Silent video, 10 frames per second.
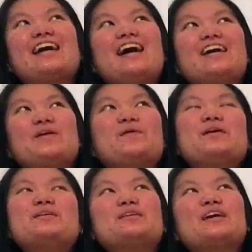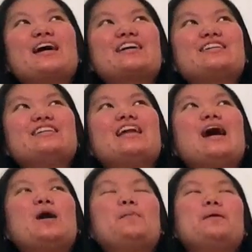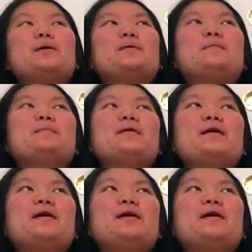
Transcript: got a One Direction album.